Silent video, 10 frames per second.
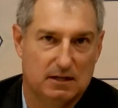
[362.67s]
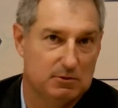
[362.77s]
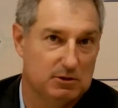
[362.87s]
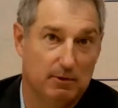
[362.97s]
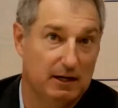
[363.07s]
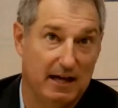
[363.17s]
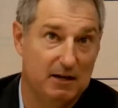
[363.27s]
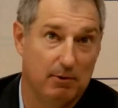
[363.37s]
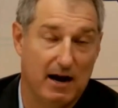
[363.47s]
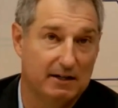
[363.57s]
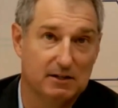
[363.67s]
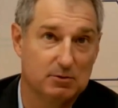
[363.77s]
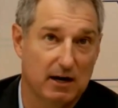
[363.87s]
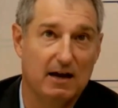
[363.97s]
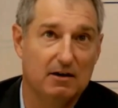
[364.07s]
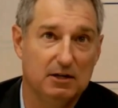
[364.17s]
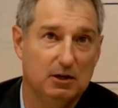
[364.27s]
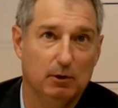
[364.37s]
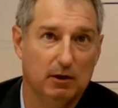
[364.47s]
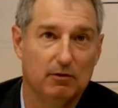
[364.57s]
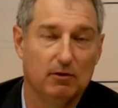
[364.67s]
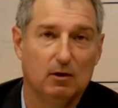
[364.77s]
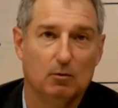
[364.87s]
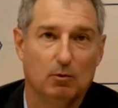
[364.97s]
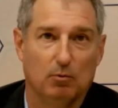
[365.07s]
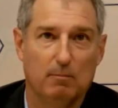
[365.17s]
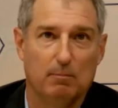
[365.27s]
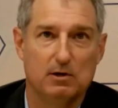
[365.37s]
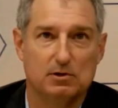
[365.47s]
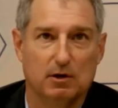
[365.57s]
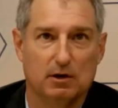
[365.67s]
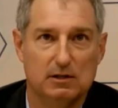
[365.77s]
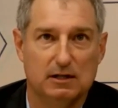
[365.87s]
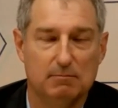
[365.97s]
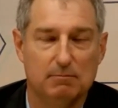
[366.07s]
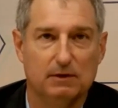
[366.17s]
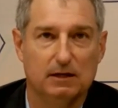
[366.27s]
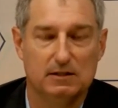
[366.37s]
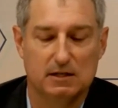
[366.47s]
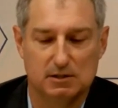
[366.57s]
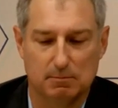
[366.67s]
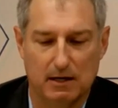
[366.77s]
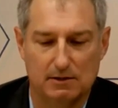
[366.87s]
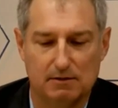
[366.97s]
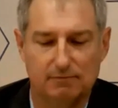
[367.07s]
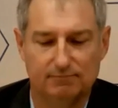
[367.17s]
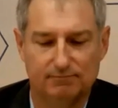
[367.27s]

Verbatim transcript: team still be allowed to practice? Or how to deal with with one person on a team uh, testing positive.